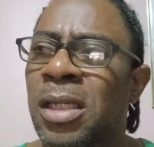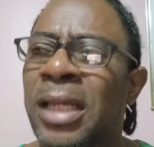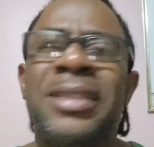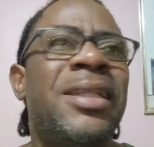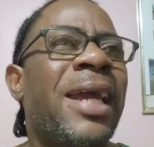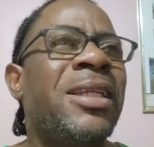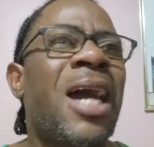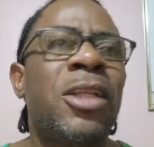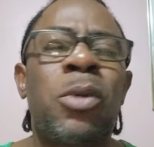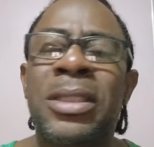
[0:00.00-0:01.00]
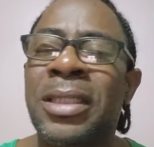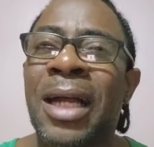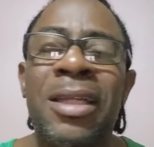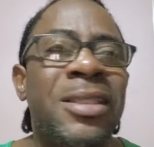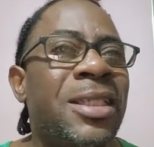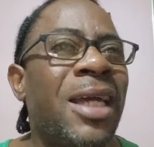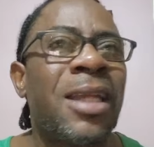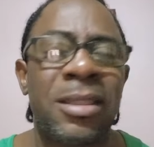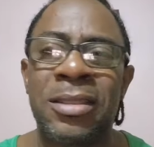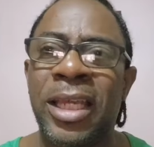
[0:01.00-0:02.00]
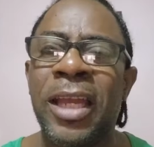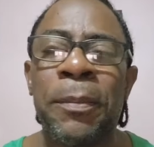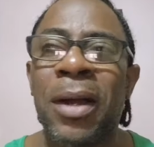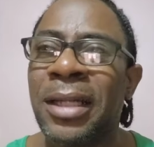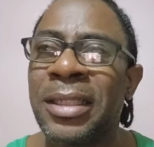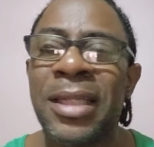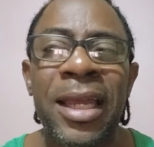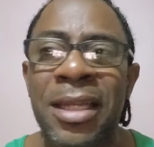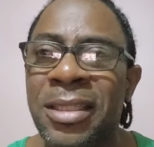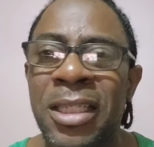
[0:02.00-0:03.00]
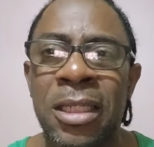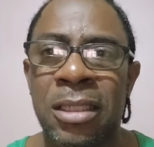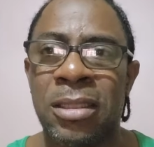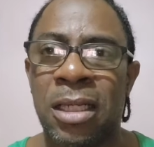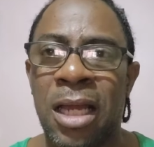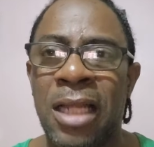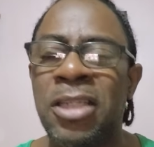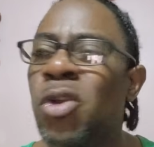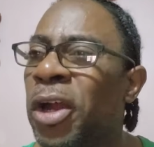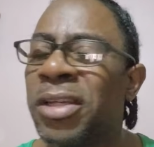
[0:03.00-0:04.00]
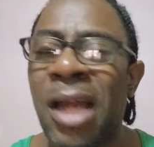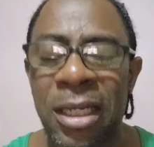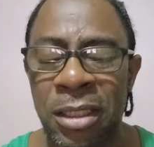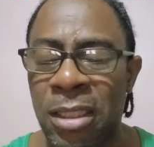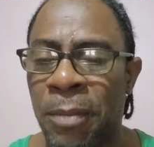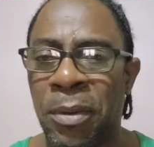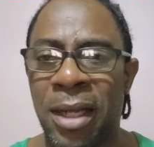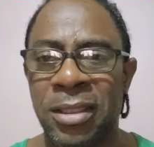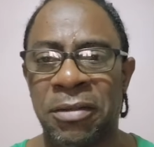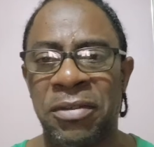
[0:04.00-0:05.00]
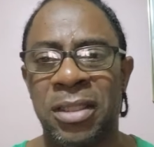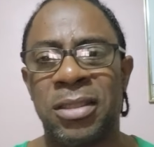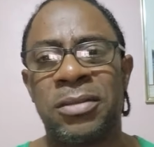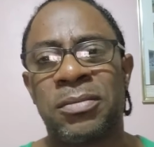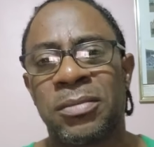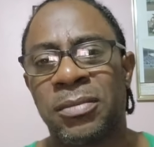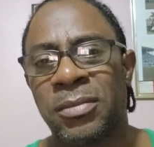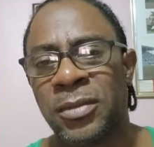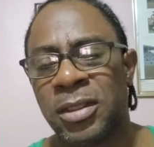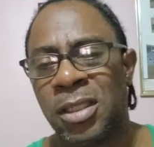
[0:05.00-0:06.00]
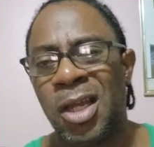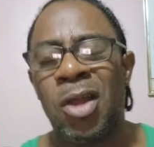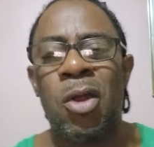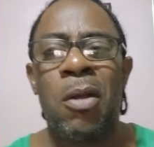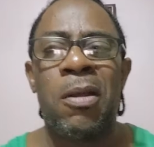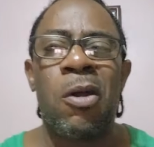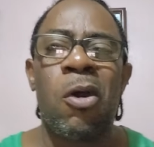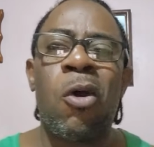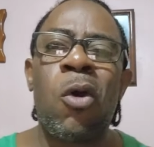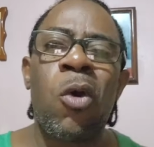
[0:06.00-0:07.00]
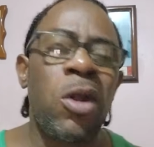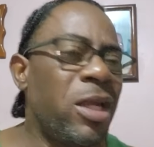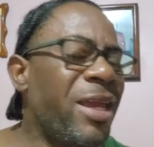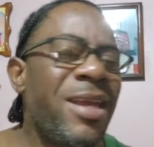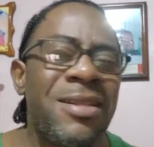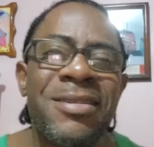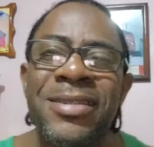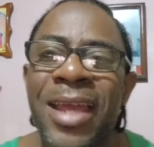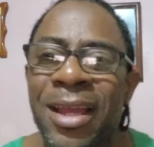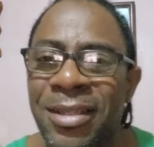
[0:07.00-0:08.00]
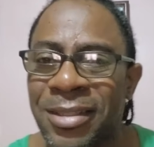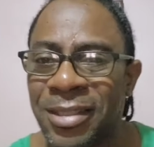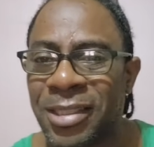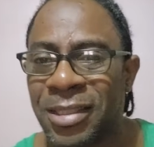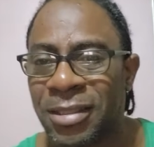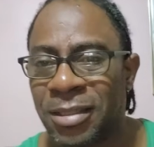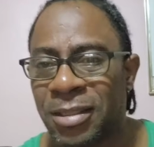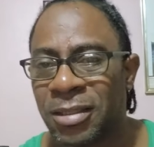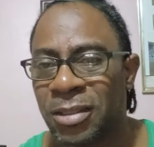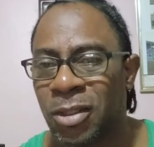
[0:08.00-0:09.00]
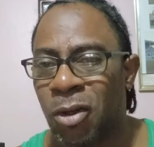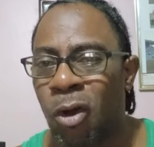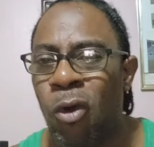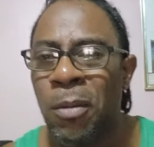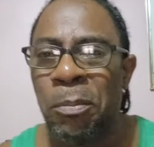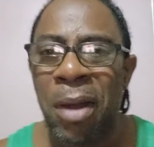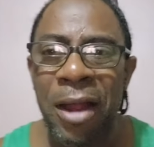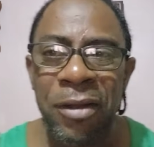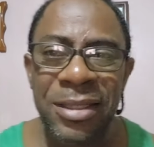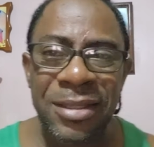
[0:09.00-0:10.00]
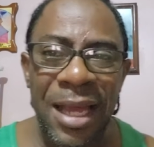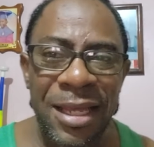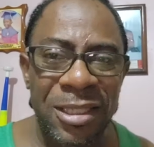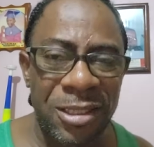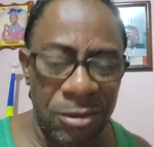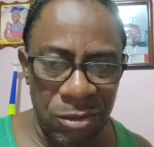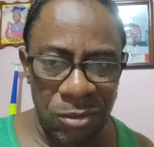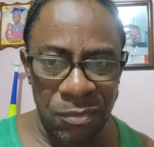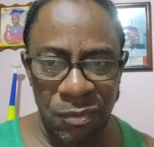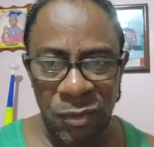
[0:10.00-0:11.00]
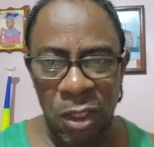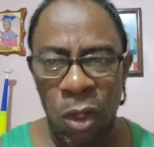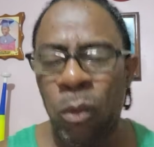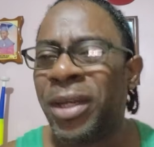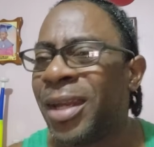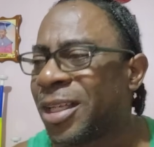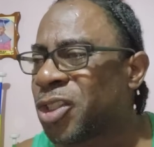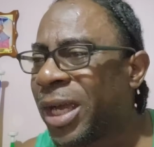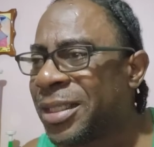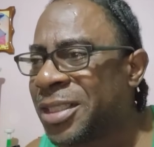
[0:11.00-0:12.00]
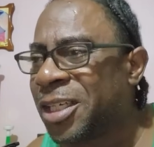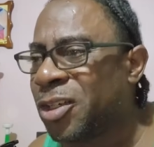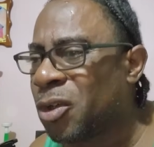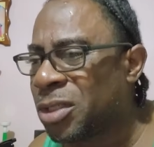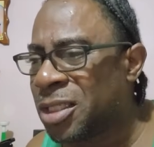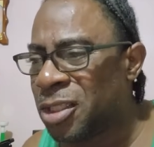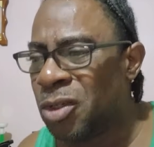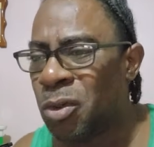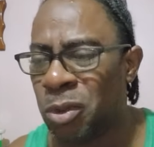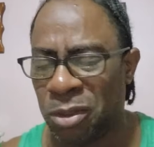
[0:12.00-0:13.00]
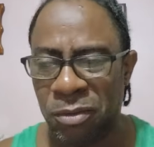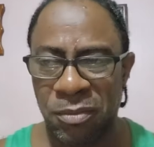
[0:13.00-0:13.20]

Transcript: It's like Northwest College cannot take part in anything and you are not a part of it. All insects, all parasite. Where did I try to tear down this youth?